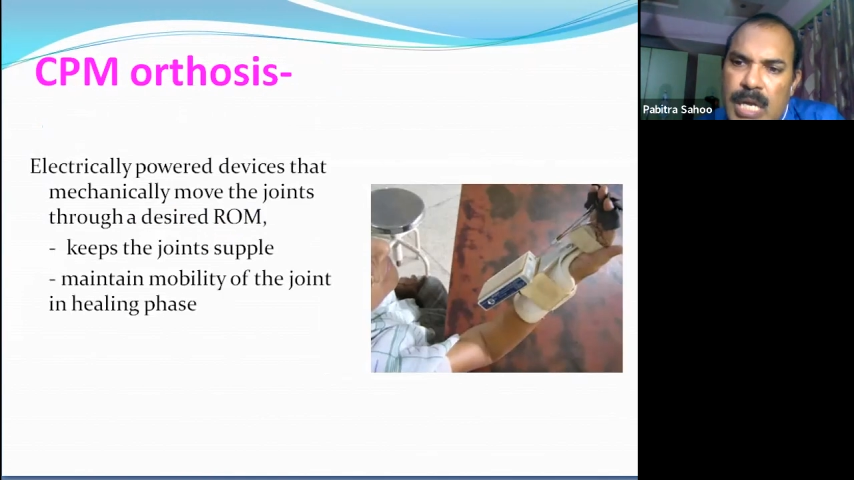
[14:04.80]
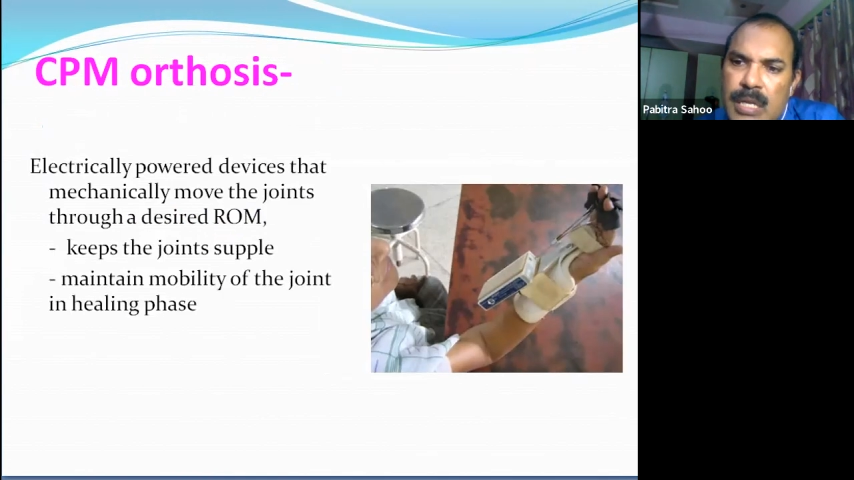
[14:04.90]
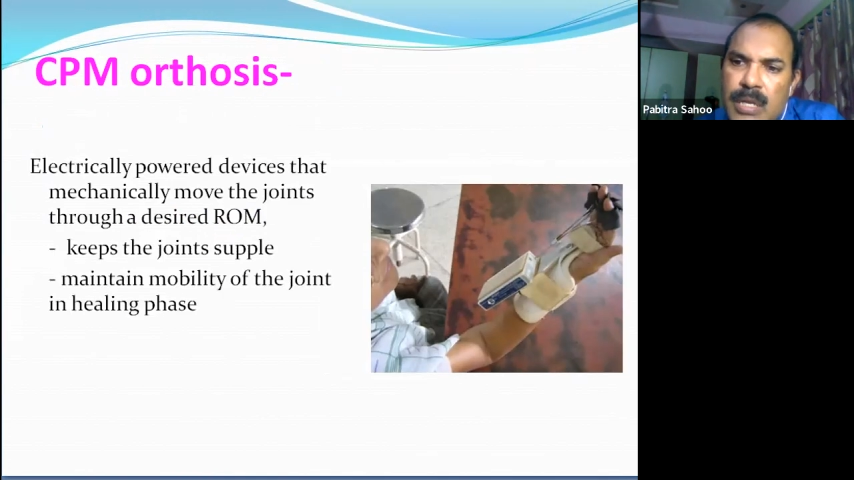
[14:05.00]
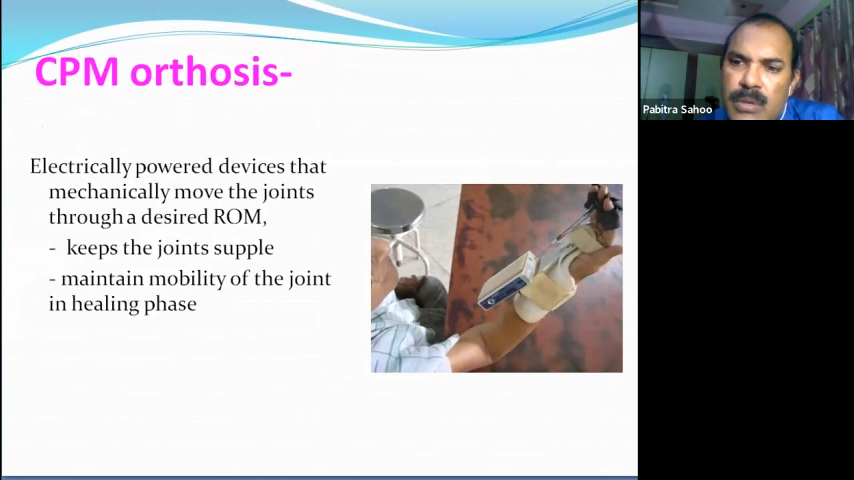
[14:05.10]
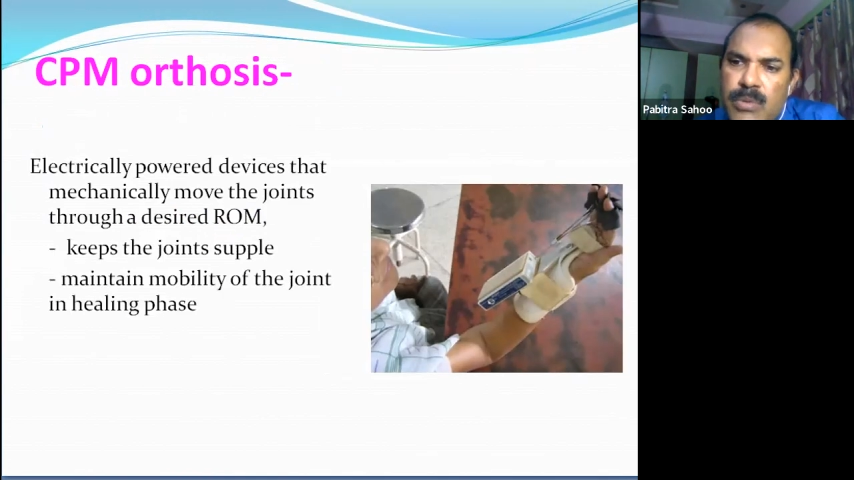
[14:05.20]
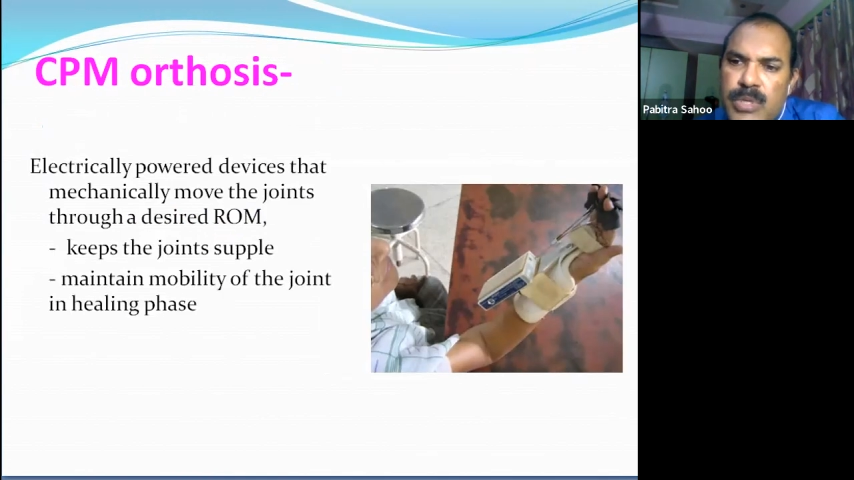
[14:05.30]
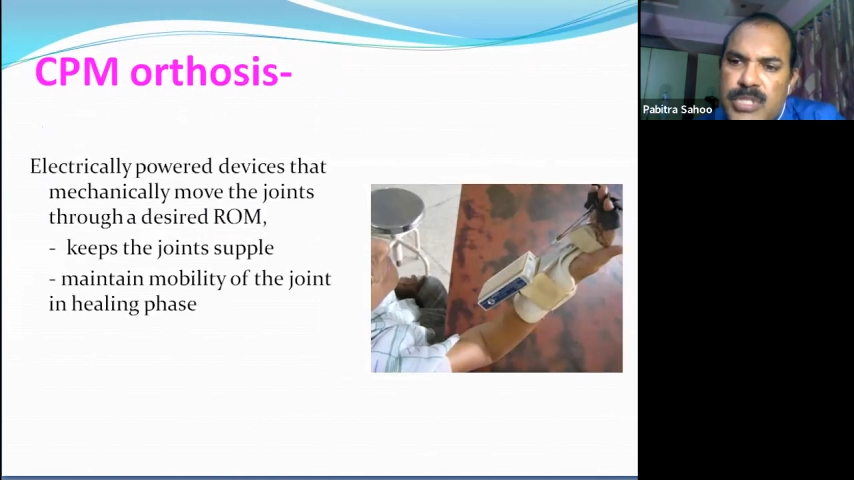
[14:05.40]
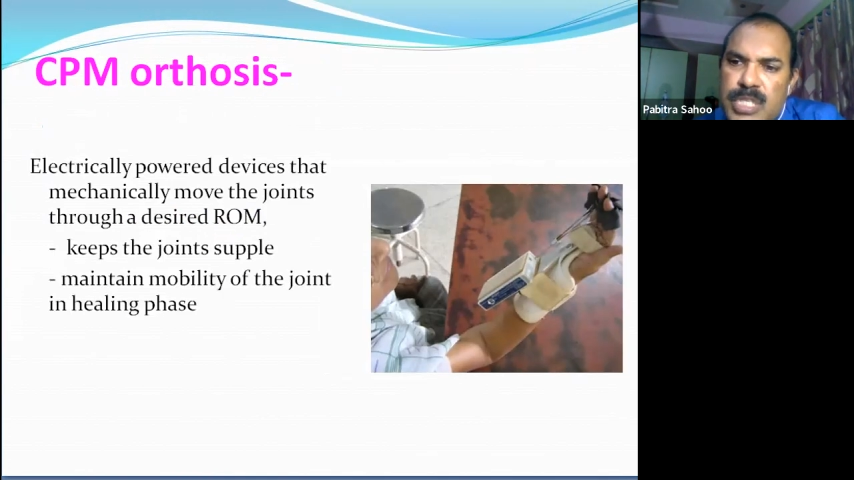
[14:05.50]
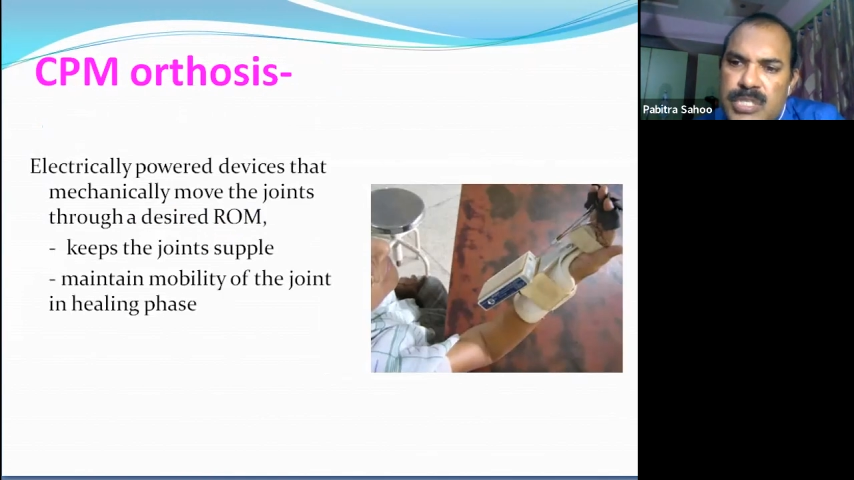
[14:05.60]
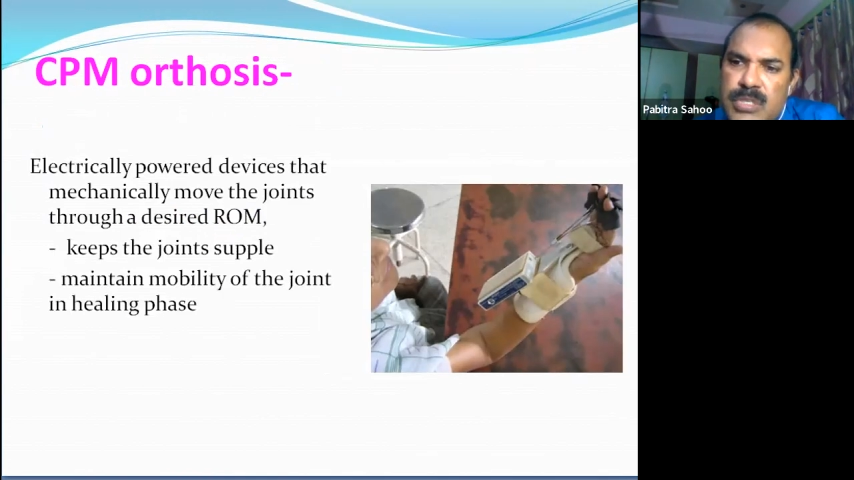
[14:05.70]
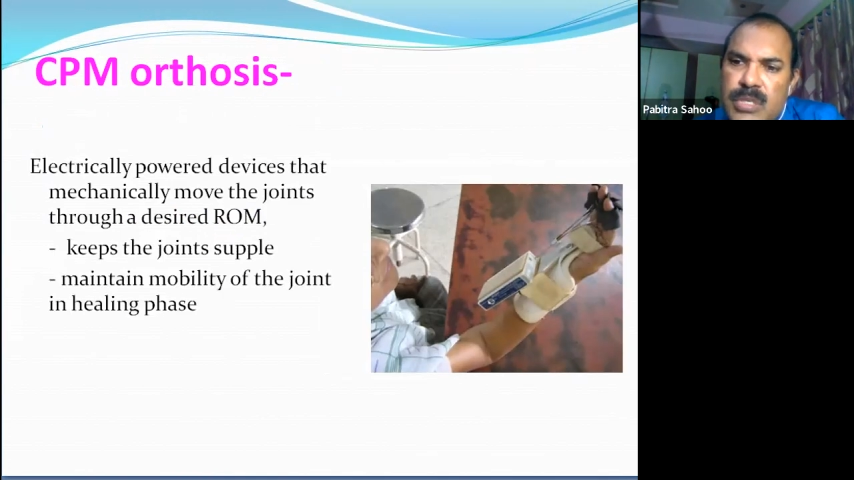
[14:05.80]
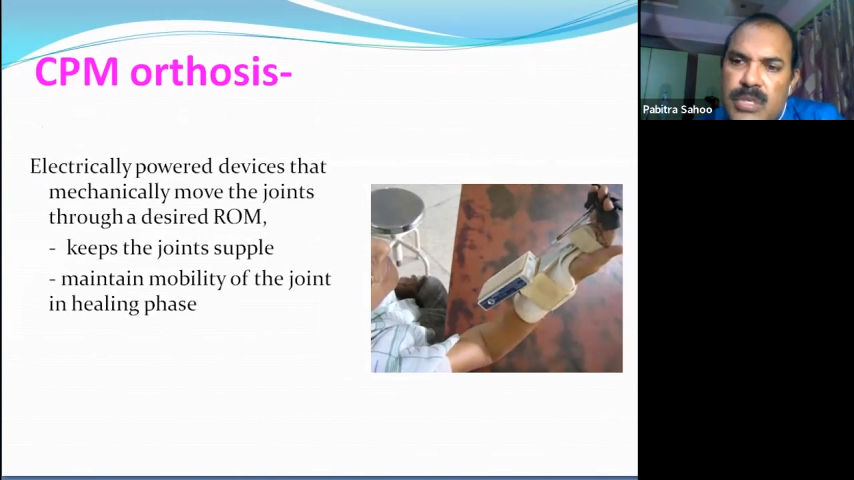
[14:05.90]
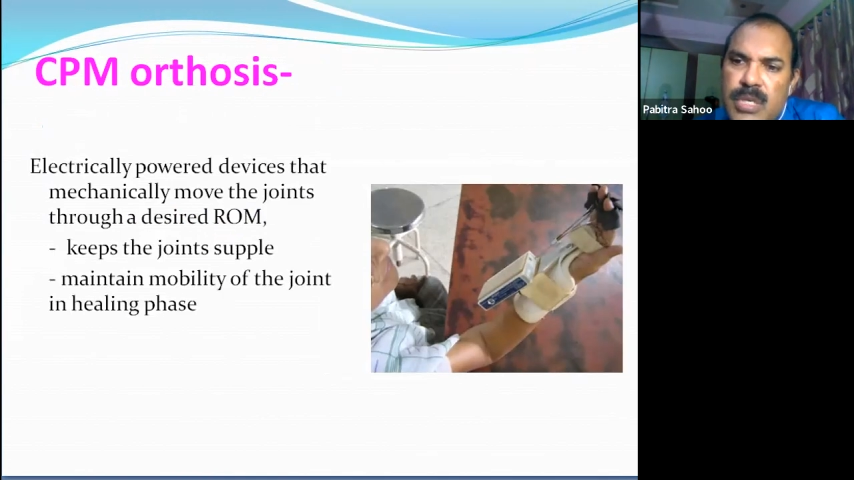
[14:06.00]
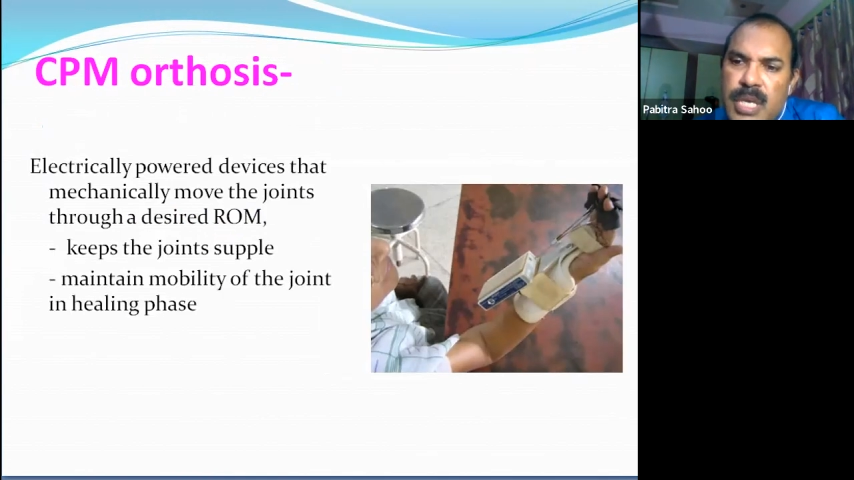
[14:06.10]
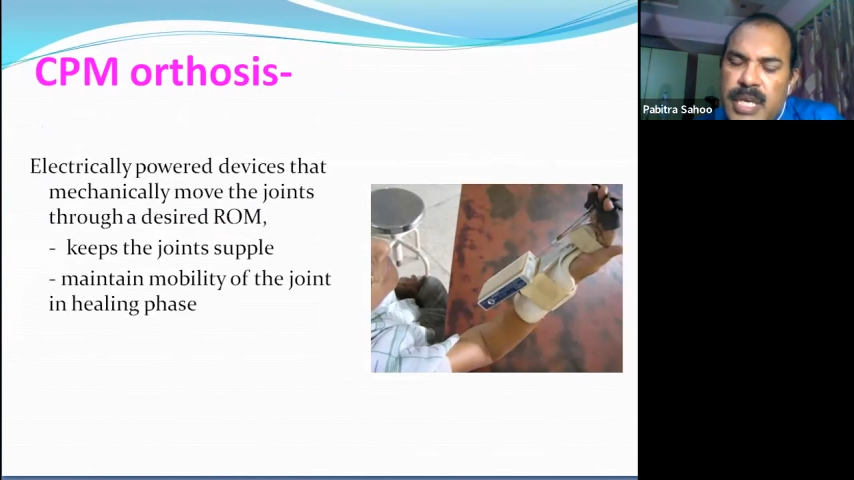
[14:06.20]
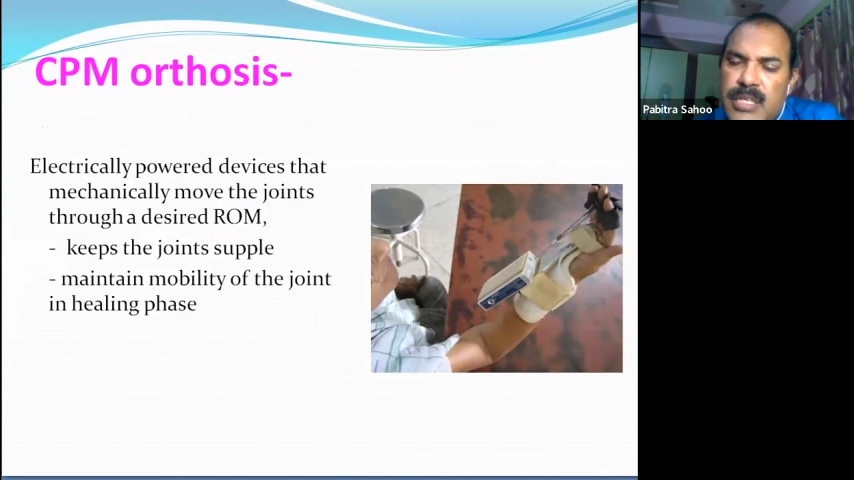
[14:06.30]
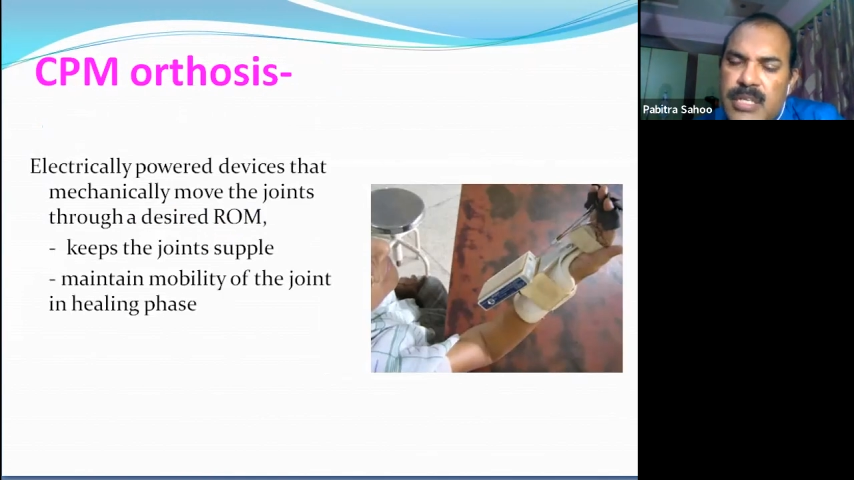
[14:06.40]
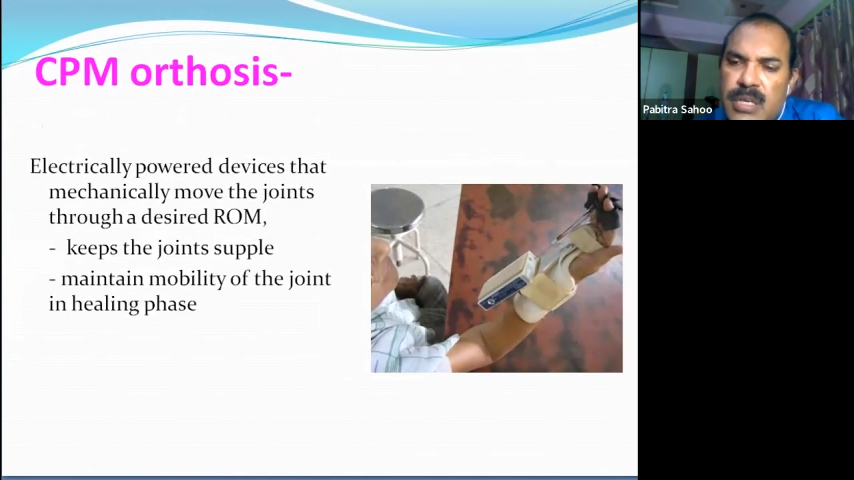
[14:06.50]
that, which is again